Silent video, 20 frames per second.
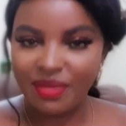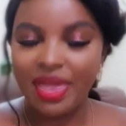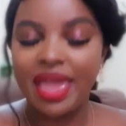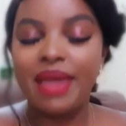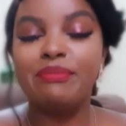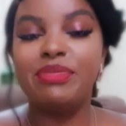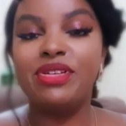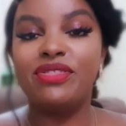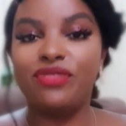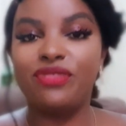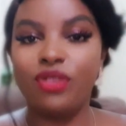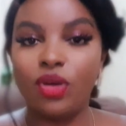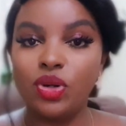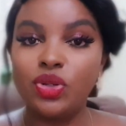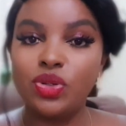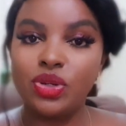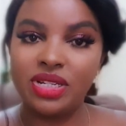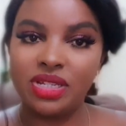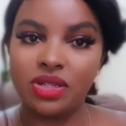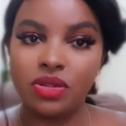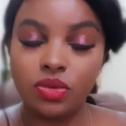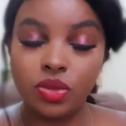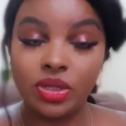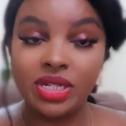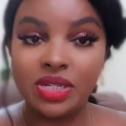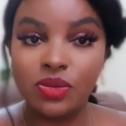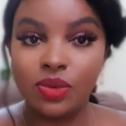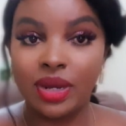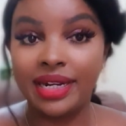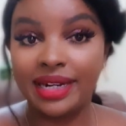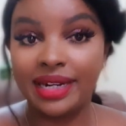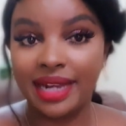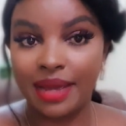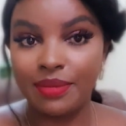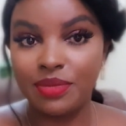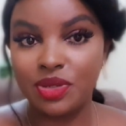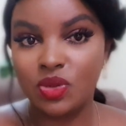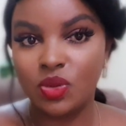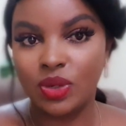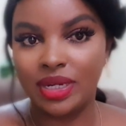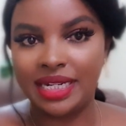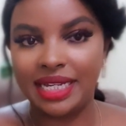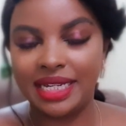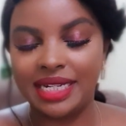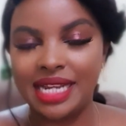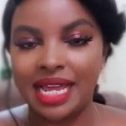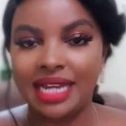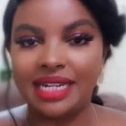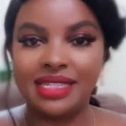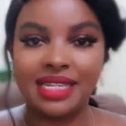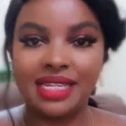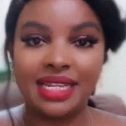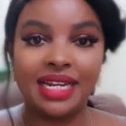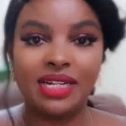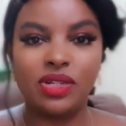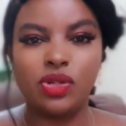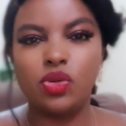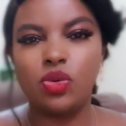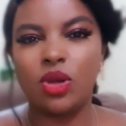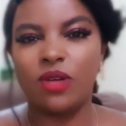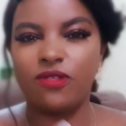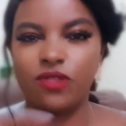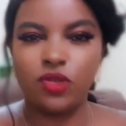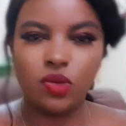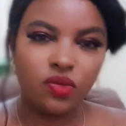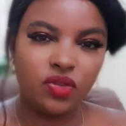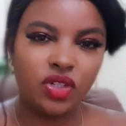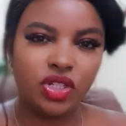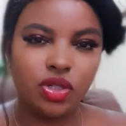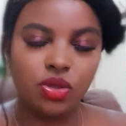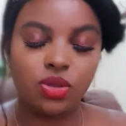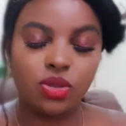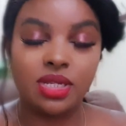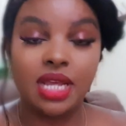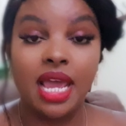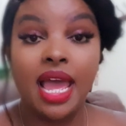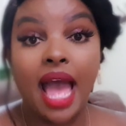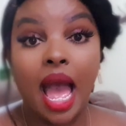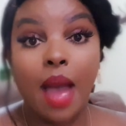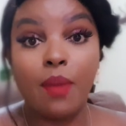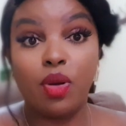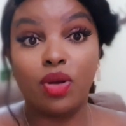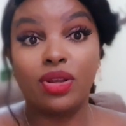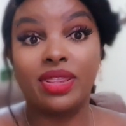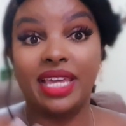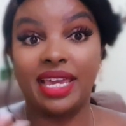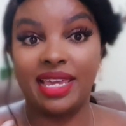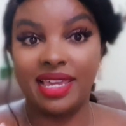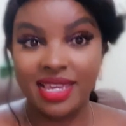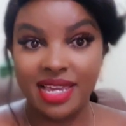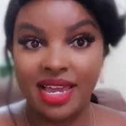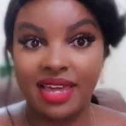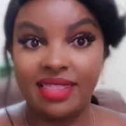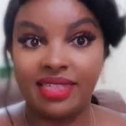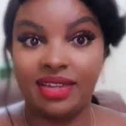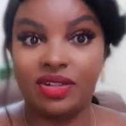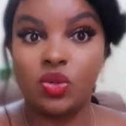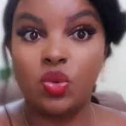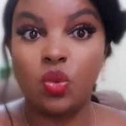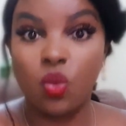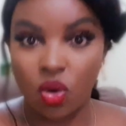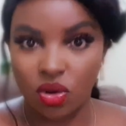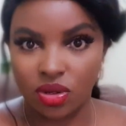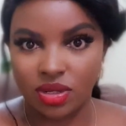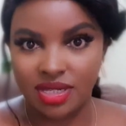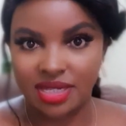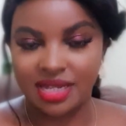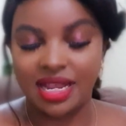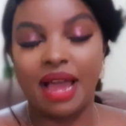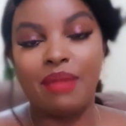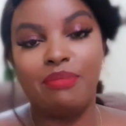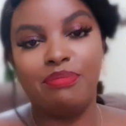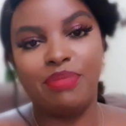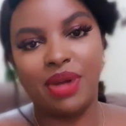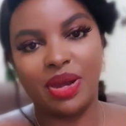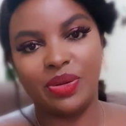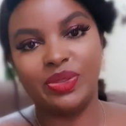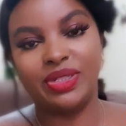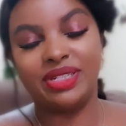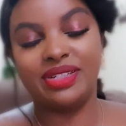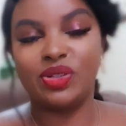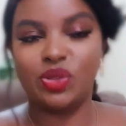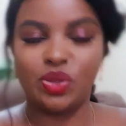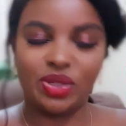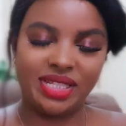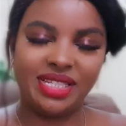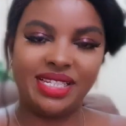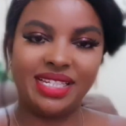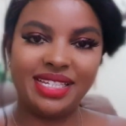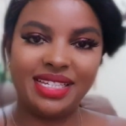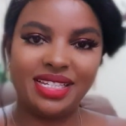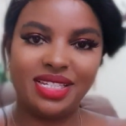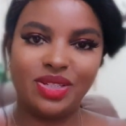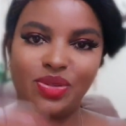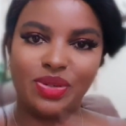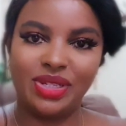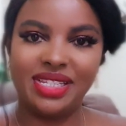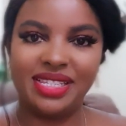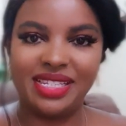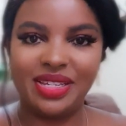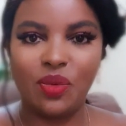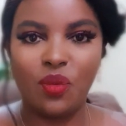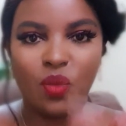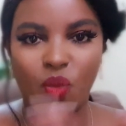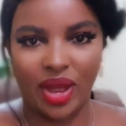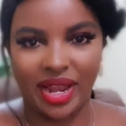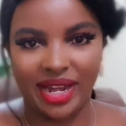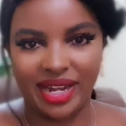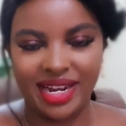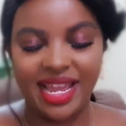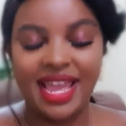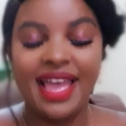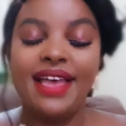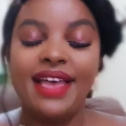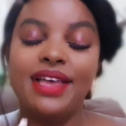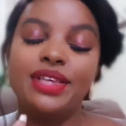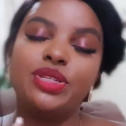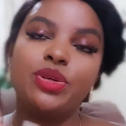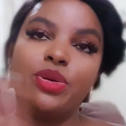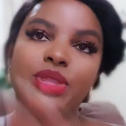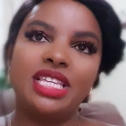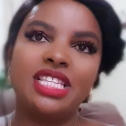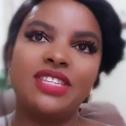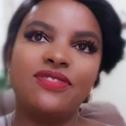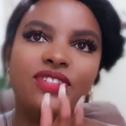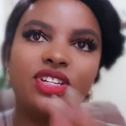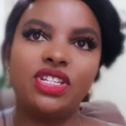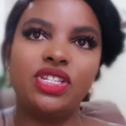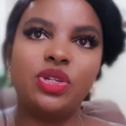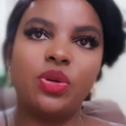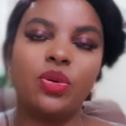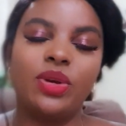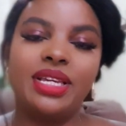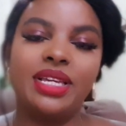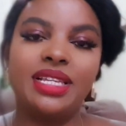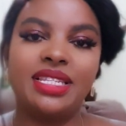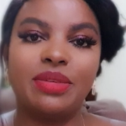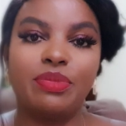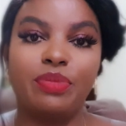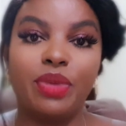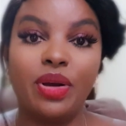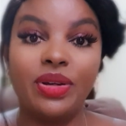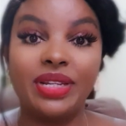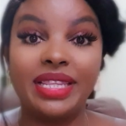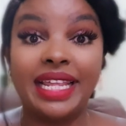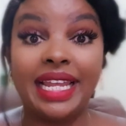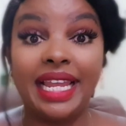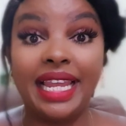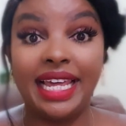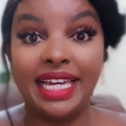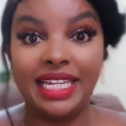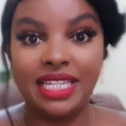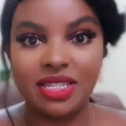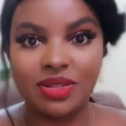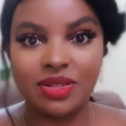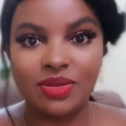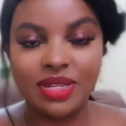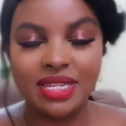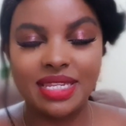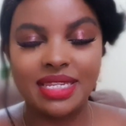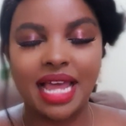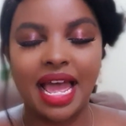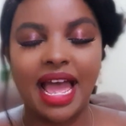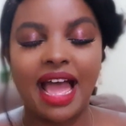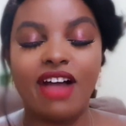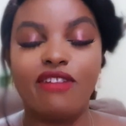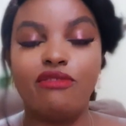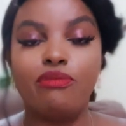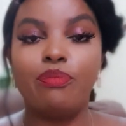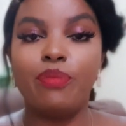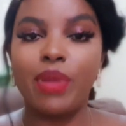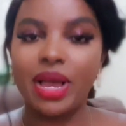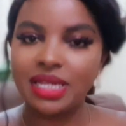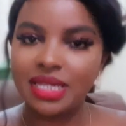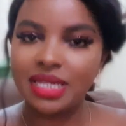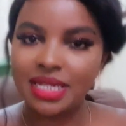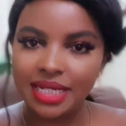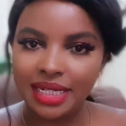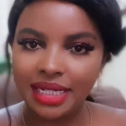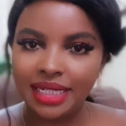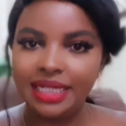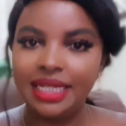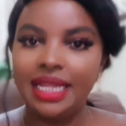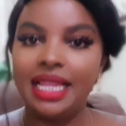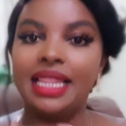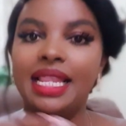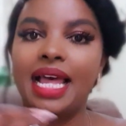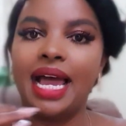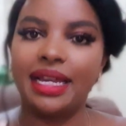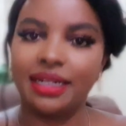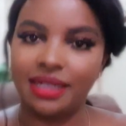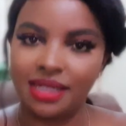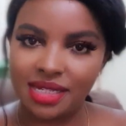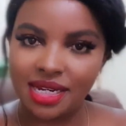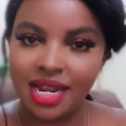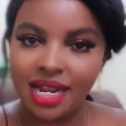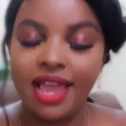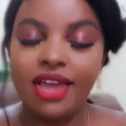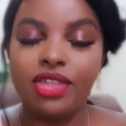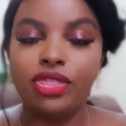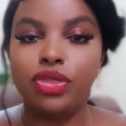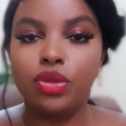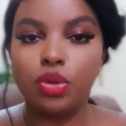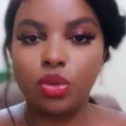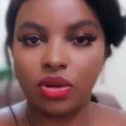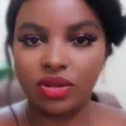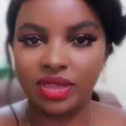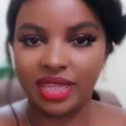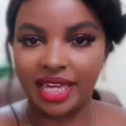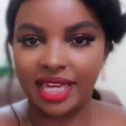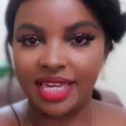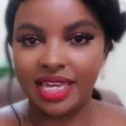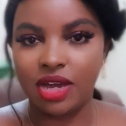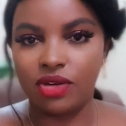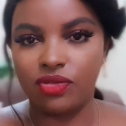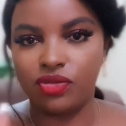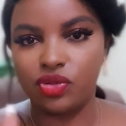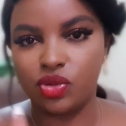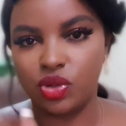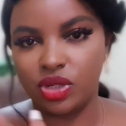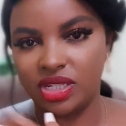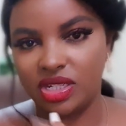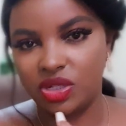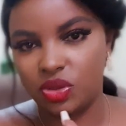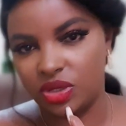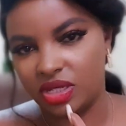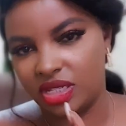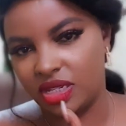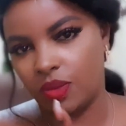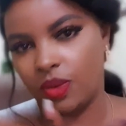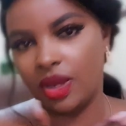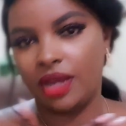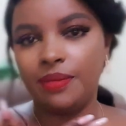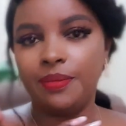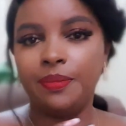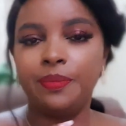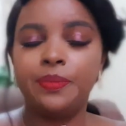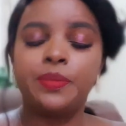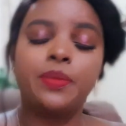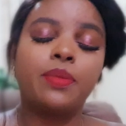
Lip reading: Before 2021 comes to an end, I decided to do a few videos about the year that was, about 2021. So this video is about the lessons I have personally learned throughout the year of 2021.